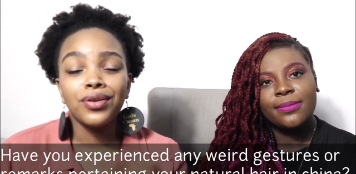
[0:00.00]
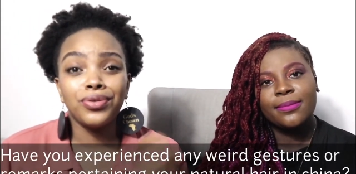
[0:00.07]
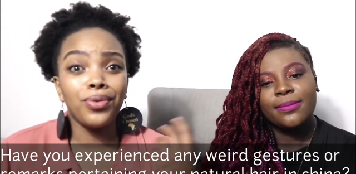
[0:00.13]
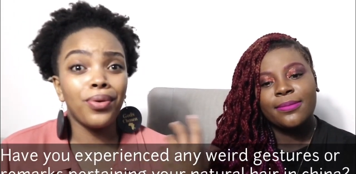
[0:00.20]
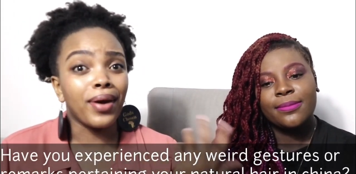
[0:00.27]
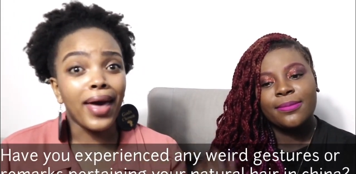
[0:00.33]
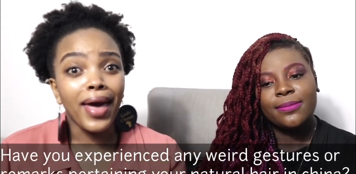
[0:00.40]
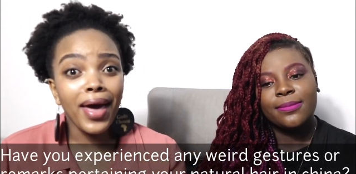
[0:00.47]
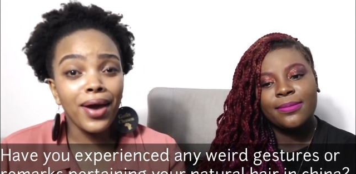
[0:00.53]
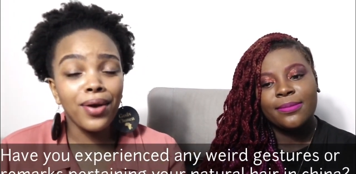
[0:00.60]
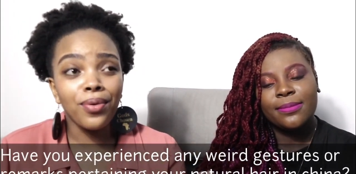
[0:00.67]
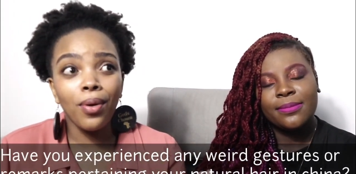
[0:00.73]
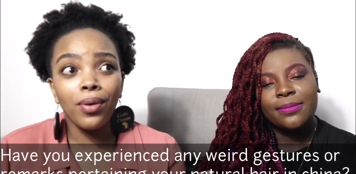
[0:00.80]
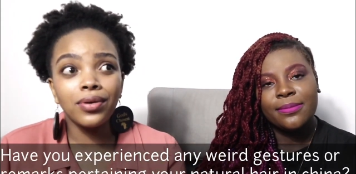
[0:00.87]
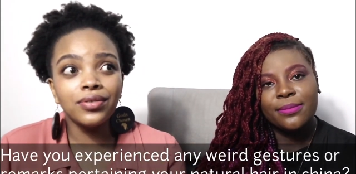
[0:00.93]
Speaker 1: your
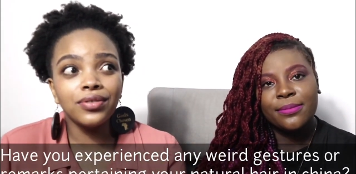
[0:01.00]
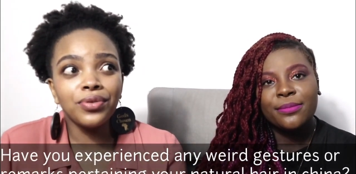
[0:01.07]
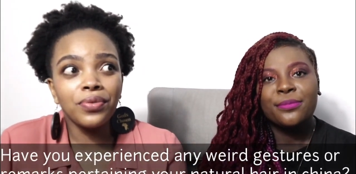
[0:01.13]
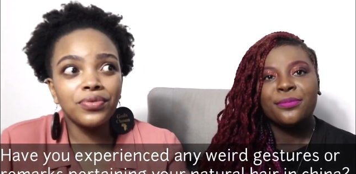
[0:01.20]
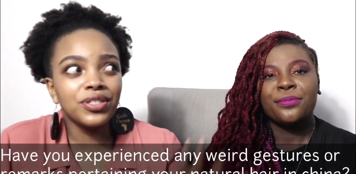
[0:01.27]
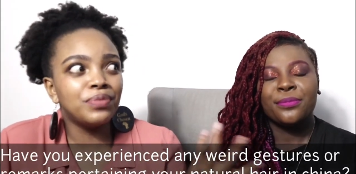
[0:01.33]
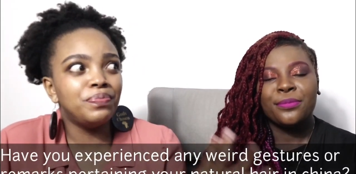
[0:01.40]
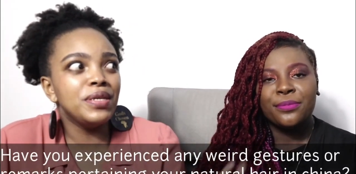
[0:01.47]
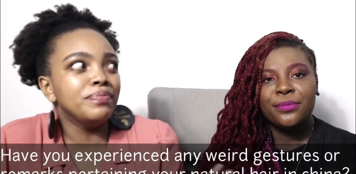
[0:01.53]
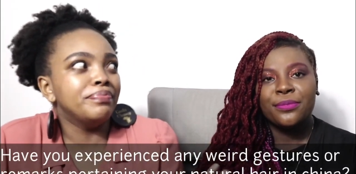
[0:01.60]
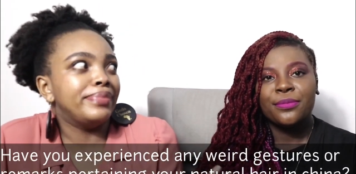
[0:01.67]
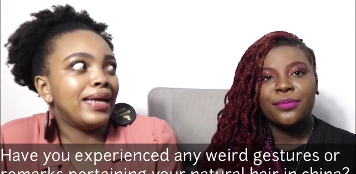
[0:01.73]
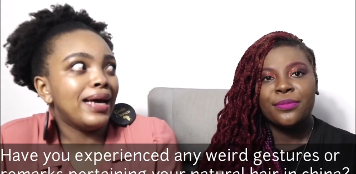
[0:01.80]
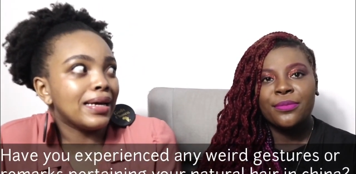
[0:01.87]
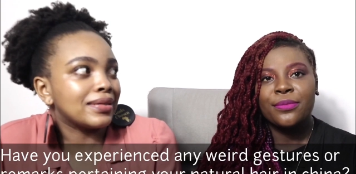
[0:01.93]
hair or, you know, just being
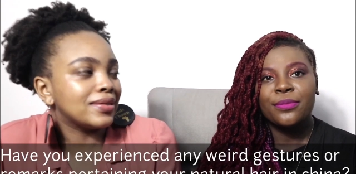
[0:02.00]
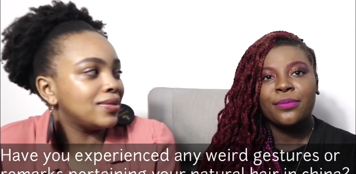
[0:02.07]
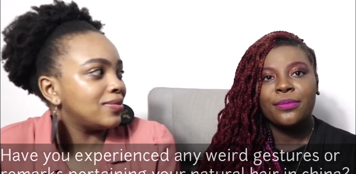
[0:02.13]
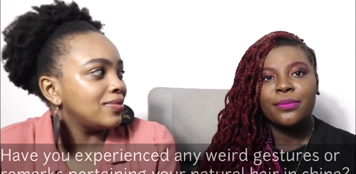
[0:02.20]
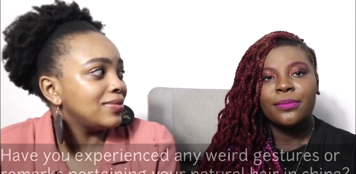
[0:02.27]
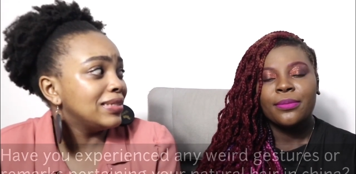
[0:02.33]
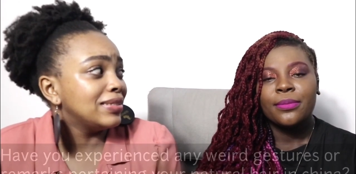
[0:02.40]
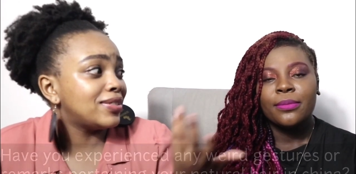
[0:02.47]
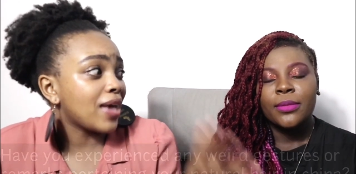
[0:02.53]
black? in